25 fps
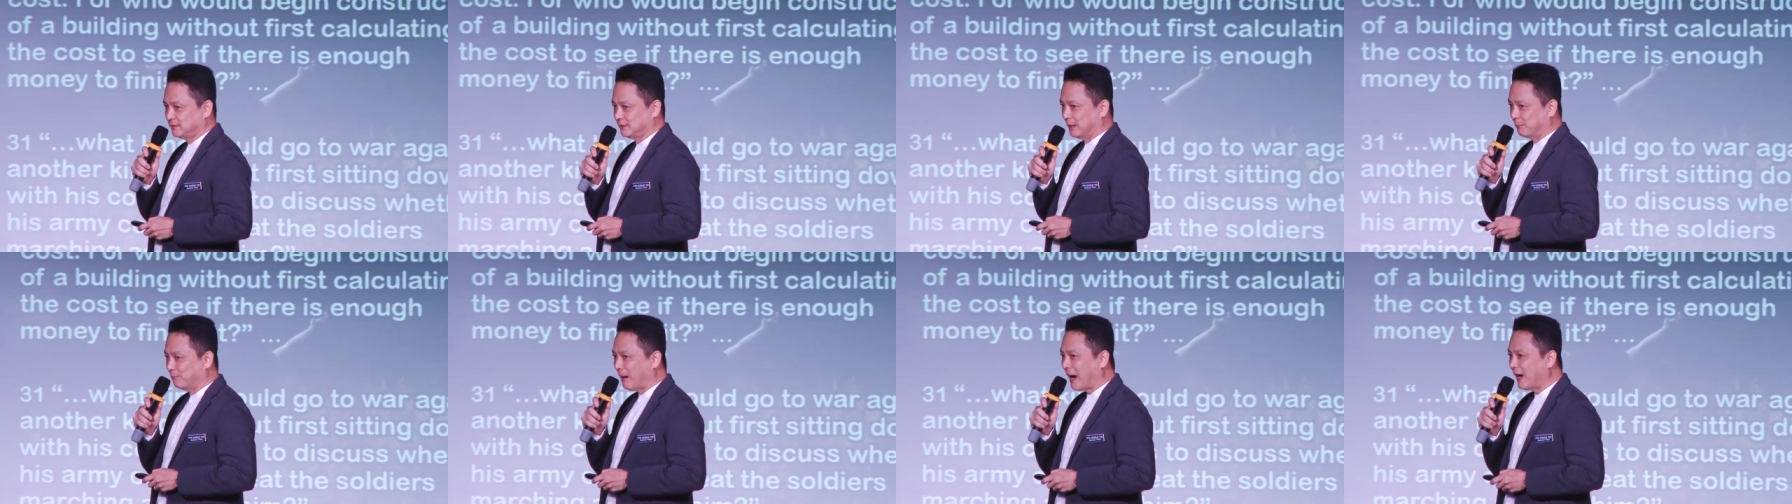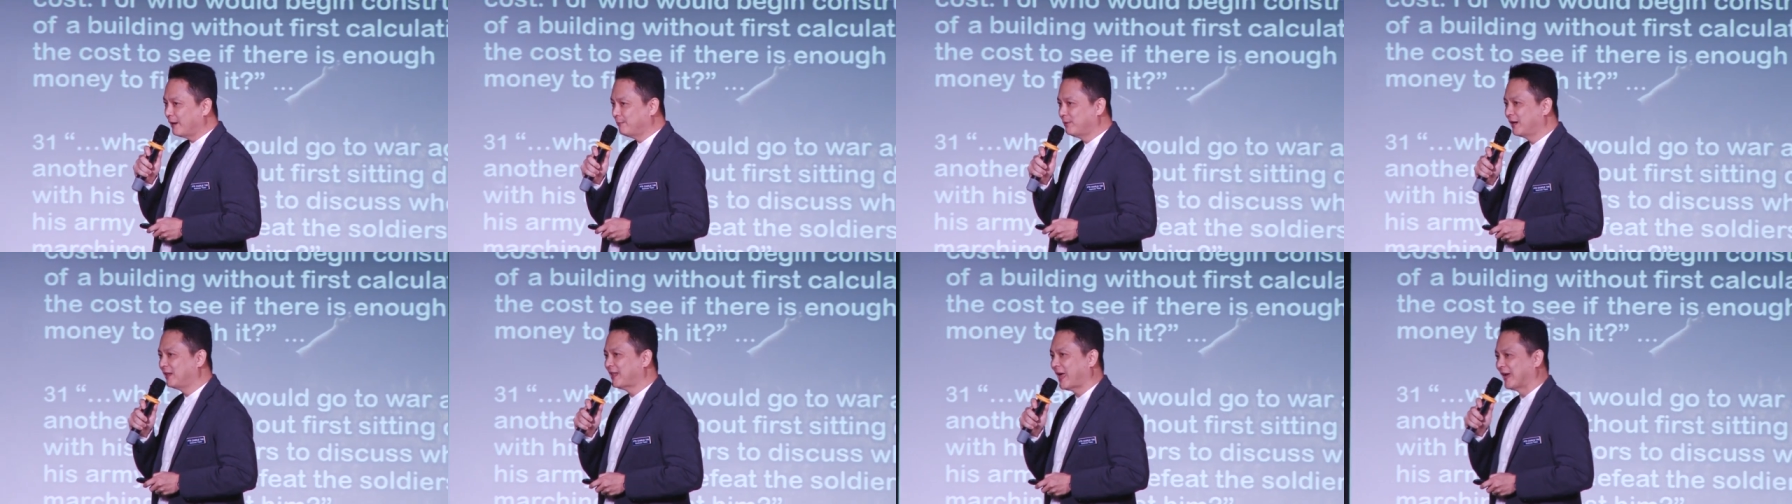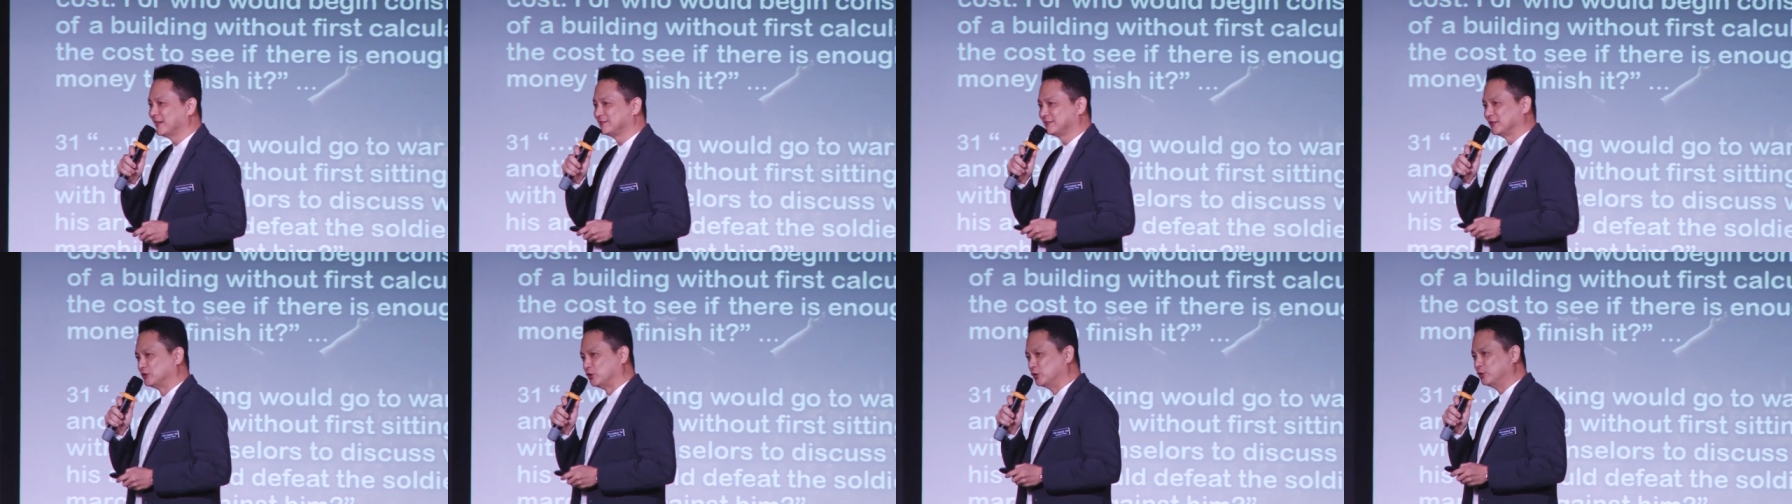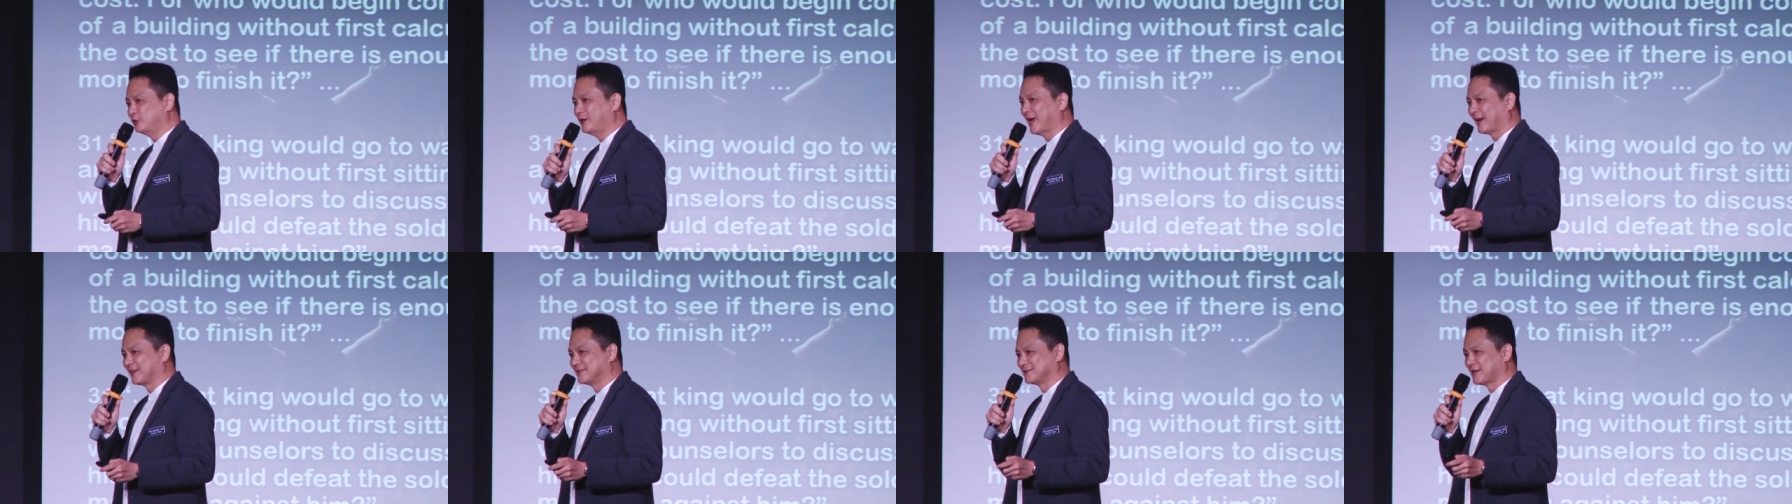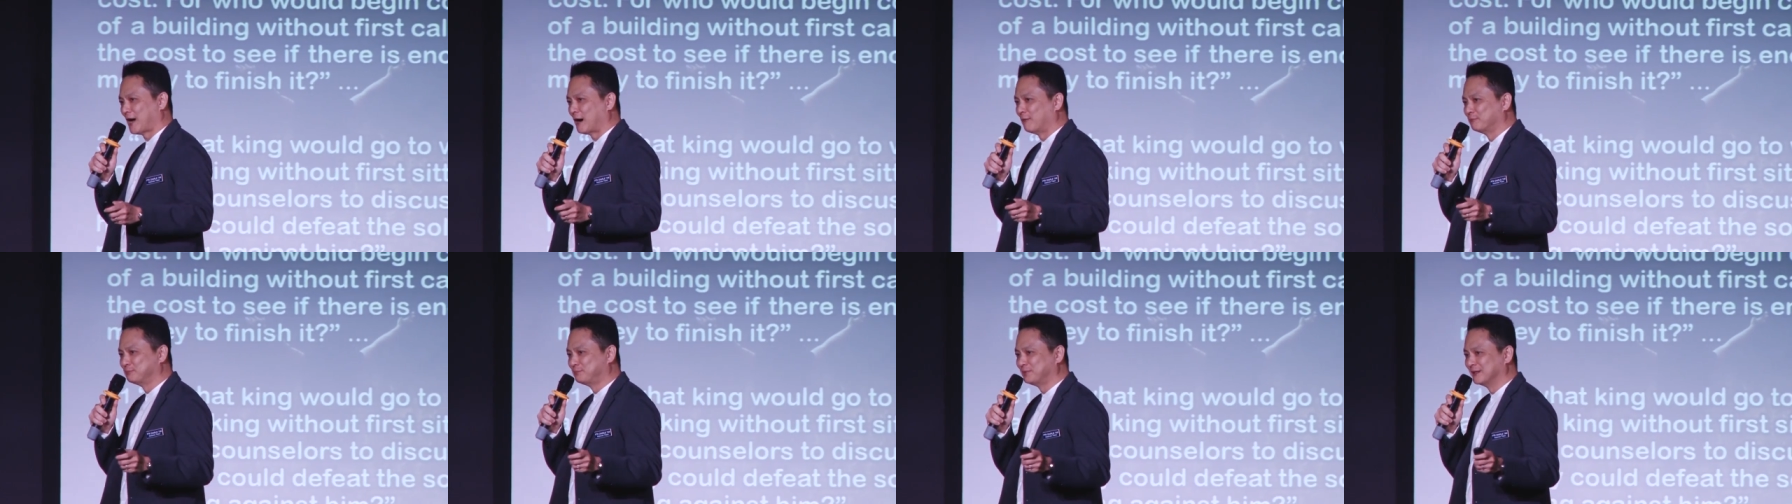The Bible has a good
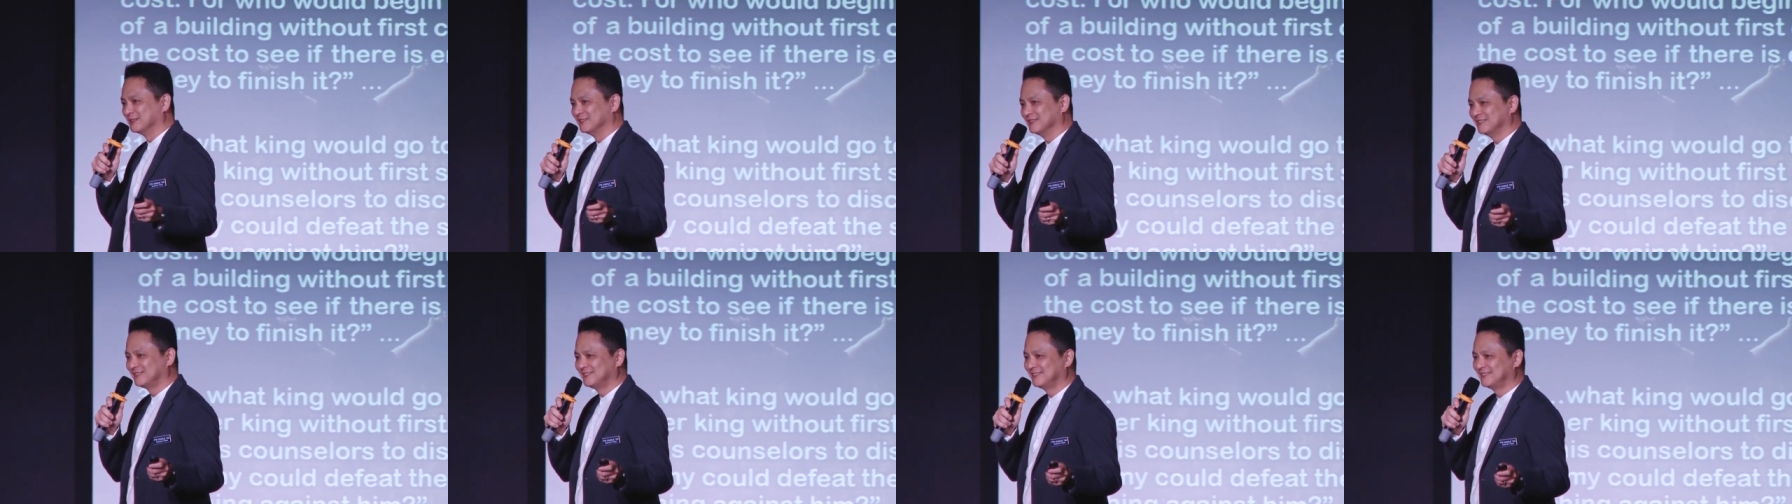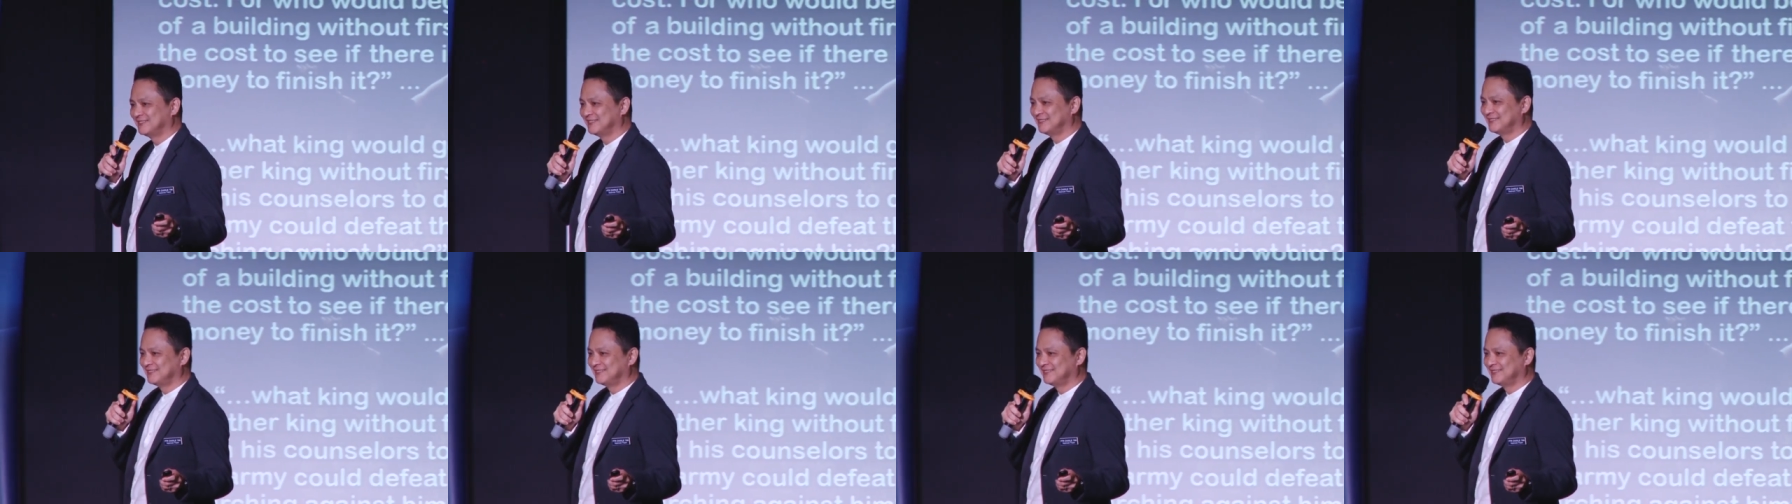example.